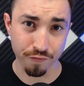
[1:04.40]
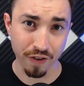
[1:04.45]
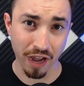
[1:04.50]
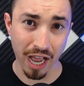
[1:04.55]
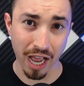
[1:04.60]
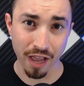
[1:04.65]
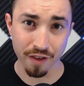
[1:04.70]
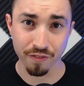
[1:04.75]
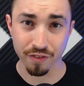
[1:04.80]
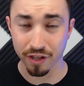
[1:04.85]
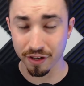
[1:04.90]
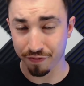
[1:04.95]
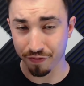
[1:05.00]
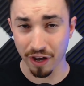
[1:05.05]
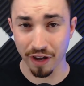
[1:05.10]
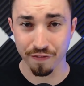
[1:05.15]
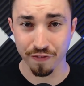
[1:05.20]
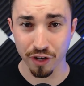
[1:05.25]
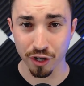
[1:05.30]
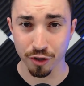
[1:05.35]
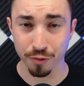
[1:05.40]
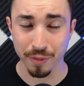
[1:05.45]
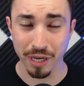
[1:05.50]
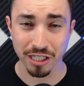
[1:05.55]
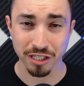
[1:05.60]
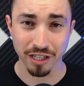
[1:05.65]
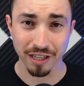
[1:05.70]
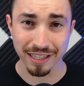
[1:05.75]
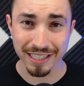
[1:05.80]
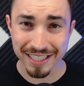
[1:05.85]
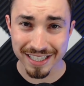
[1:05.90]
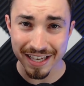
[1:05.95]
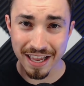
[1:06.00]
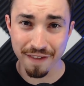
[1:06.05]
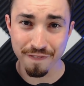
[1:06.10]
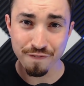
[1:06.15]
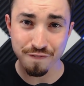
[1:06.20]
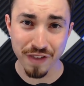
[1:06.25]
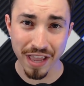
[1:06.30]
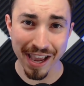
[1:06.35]
5, if I failed to mention that. This is
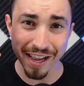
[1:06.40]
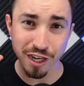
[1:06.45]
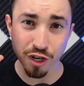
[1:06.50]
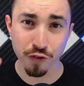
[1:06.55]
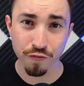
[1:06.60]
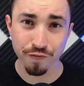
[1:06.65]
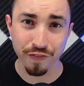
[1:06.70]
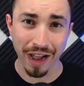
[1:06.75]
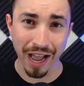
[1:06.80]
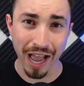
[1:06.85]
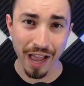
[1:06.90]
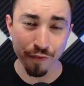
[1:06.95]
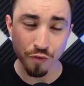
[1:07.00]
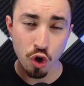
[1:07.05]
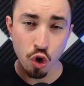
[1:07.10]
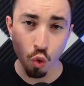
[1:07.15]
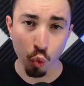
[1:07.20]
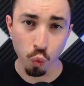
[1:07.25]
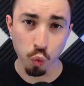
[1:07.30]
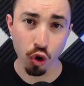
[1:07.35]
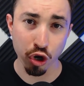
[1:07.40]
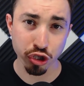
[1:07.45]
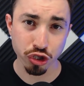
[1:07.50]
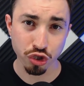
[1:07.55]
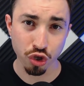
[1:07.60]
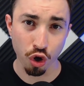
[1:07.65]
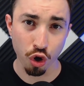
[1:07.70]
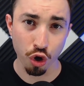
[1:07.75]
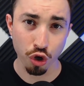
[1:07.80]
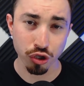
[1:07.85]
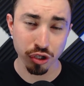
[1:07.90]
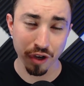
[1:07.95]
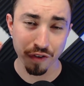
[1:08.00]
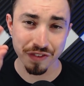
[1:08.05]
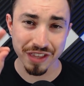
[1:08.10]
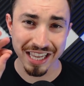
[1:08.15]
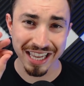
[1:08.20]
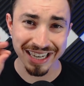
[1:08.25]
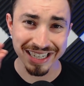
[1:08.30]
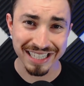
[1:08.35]
a Fanco 5 worst calls of
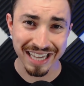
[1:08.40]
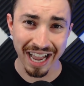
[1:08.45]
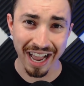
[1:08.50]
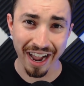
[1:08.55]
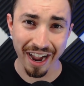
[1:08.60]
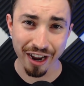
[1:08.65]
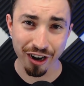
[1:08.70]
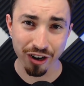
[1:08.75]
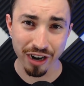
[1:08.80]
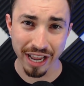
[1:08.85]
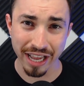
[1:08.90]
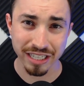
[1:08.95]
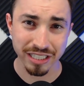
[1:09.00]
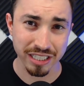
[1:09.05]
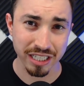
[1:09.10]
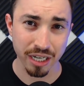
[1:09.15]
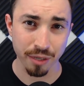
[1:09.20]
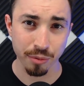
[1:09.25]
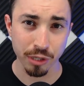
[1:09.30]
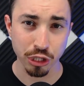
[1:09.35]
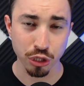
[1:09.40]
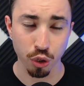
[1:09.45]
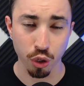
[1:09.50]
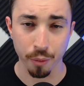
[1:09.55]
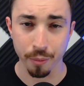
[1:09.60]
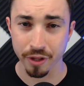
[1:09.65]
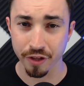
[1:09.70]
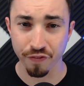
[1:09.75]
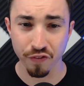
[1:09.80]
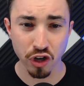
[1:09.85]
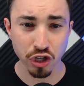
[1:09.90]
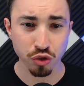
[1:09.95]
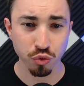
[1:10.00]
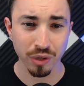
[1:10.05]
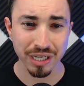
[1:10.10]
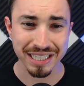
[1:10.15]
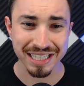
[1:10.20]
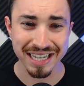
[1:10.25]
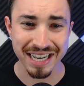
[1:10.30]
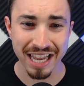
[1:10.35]
the entire NCAA tournament. The first
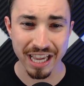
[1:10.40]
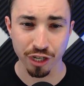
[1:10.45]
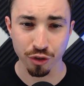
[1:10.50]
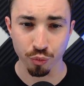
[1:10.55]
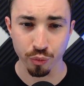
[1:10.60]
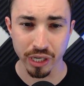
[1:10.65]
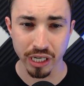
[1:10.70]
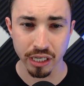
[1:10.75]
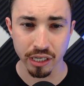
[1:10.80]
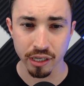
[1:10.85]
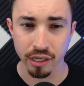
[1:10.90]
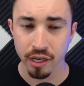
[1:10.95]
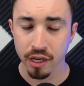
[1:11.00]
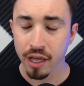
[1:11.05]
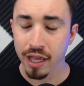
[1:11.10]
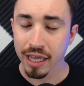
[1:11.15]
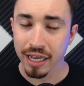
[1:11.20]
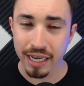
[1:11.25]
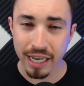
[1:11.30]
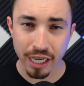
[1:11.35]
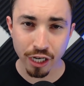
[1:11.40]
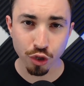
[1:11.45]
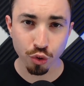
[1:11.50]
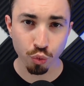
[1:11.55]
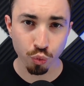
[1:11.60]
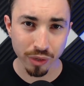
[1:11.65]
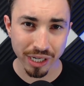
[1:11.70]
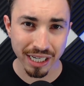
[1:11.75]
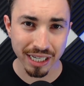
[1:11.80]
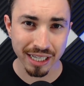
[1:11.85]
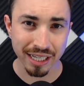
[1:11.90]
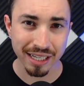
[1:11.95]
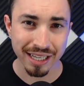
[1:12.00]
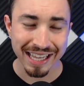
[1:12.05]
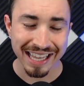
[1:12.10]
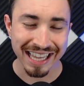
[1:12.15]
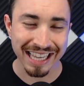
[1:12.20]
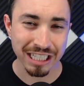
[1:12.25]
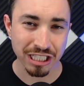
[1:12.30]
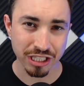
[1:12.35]
one is Nick Renan. Nick Renan
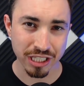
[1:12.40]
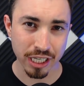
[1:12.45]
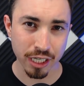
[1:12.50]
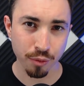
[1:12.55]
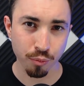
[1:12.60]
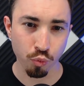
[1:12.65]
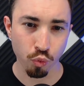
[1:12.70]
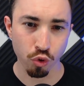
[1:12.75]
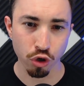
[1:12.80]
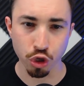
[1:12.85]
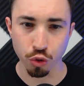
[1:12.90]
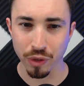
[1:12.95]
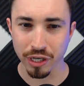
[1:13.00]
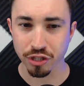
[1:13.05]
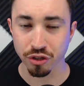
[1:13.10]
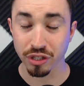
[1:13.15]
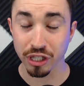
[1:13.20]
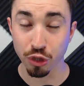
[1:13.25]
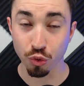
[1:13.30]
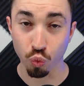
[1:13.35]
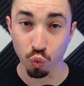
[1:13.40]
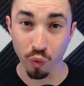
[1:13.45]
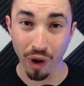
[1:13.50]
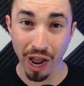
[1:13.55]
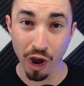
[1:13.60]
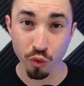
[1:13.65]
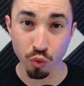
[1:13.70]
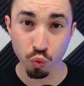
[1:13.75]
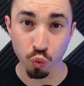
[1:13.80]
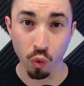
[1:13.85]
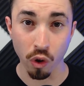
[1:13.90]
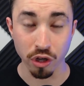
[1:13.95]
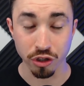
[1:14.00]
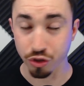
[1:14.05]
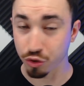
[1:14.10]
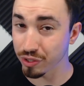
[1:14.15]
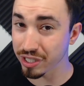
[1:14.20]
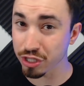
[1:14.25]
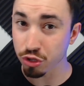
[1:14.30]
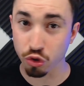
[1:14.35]
and Jacob Warner wrestled in round 1.
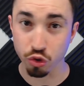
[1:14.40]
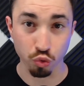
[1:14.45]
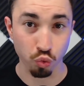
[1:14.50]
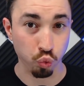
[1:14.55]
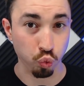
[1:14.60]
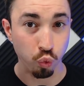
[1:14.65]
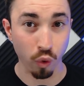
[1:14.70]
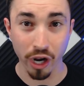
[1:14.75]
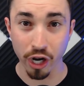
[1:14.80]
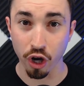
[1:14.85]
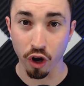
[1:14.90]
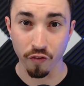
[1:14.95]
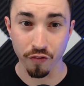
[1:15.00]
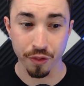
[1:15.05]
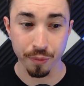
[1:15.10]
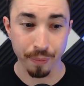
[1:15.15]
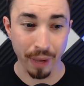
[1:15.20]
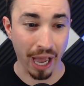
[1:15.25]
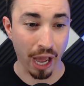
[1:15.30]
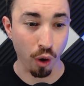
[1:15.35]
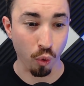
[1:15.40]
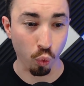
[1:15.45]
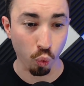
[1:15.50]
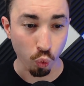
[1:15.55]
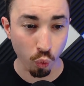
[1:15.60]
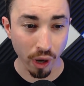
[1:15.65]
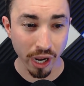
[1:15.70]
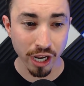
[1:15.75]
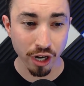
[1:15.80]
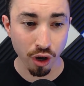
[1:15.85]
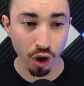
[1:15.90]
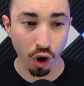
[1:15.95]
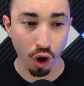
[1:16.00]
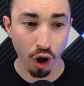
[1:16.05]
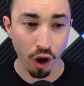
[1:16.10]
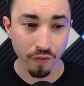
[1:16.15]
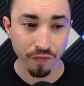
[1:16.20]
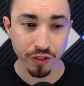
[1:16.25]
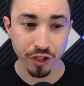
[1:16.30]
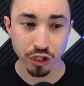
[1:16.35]
So this is right off the bat. Right
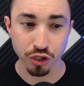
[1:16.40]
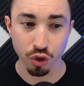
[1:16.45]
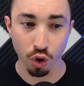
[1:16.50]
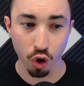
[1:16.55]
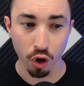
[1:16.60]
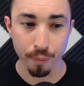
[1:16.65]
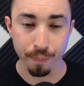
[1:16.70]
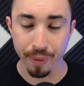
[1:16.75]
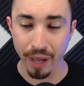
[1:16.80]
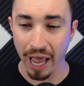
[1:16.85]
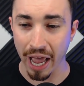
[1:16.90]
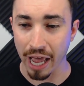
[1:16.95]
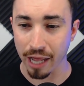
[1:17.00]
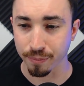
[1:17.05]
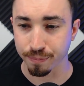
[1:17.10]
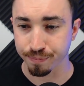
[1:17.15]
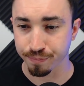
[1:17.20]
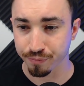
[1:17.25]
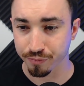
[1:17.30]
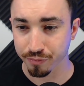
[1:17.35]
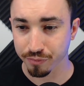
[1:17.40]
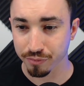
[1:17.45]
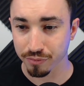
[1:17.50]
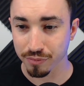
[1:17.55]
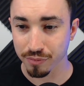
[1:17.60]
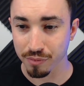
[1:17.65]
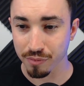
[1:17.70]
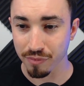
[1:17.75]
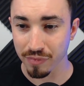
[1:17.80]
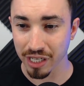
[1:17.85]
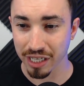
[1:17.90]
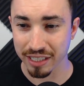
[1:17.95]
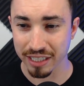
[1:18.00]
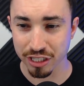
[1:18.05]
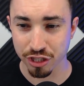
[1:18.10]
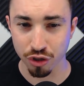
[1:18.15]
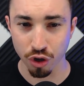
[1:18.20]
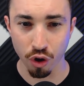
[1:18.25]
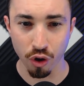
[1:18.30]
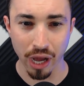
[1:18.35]
off the darn bat,
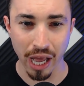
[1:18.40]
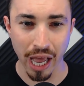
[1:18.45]
this call